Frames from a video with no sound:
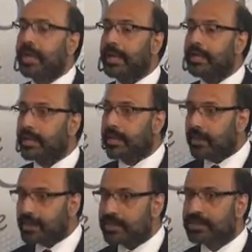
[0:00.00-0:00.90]
In the
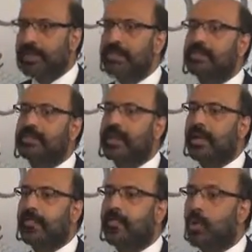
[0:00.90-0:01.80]
current sense,
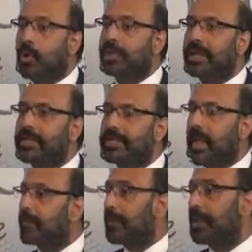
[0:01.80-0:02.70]
all that is
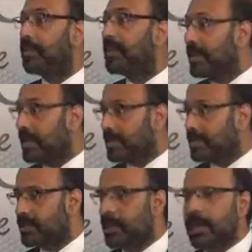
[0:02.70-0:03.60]
happening in Middle
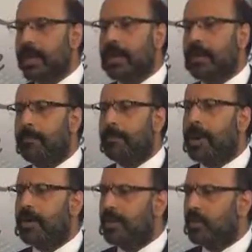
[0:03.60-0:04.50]
East,
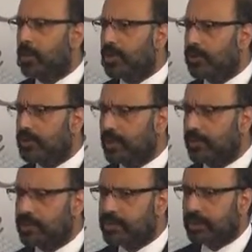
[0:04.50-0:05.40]
partly
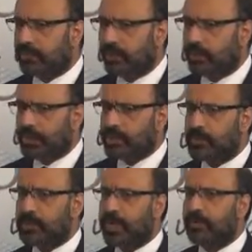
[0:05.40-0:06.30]
a few things
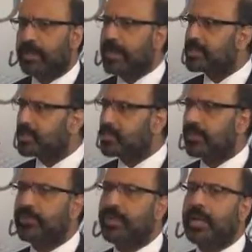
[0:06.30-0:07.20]
which are
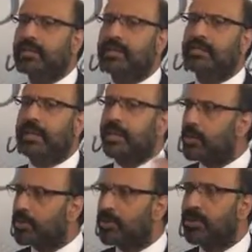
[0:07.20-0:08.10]
crisis-driven, others
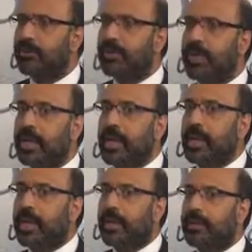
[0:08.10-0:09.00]
security-driven,
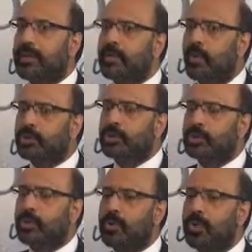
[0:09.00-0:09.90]
but
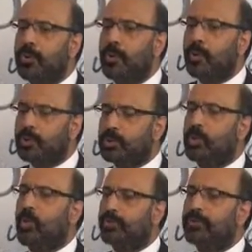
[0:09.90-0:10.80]
also most
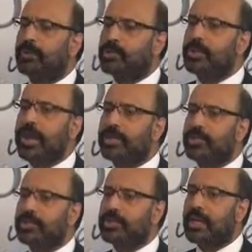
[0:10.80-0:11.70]
of the
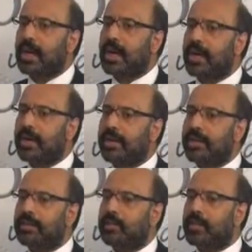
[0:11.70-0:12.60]
challenges are
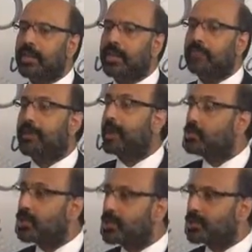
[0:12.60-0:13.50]
in the domain of
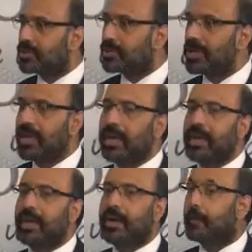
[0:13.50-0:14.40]
education,
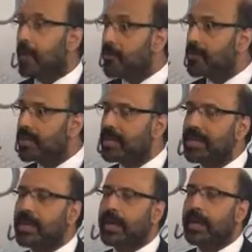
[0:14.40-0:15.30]

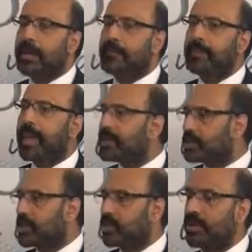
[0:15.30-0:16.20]
poverty,
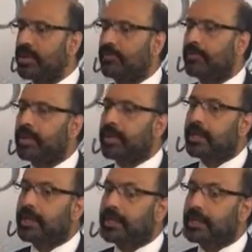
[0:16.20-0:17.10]
and security.
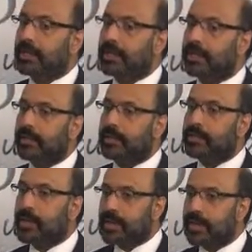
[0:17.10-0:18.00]

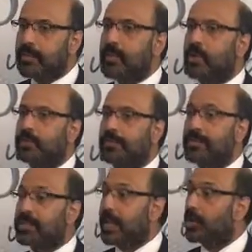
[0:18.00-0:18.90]
Turkey, because of
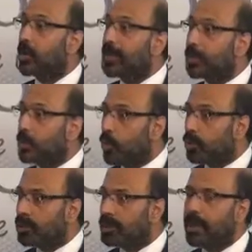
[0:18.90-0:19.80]
its economic
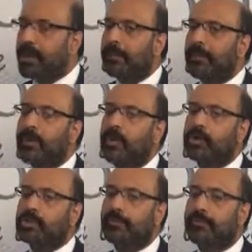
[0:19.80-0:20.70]
growth,
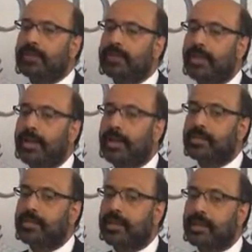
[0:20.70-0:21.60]
because of its
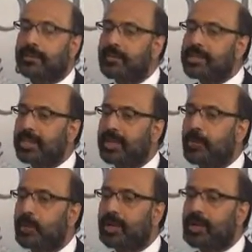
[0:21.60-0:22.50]
increasingly
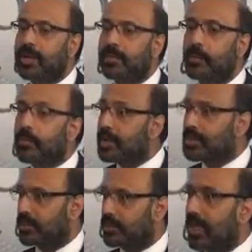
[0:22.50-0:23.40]
political
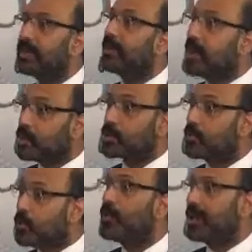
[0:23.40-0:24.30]
pluralism and religious
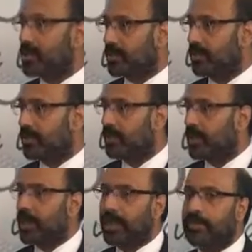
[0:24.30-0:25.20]
pluralism,
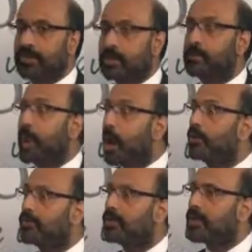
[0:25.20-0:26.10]
which is
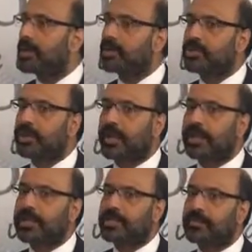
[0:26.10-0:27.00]
part of the Turkish
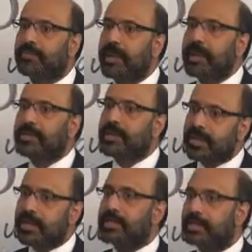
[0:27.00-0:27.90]
idealism,
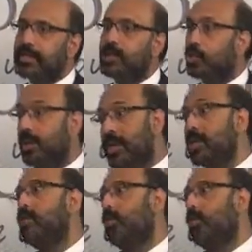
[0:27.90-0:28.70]
Turkey is in a unique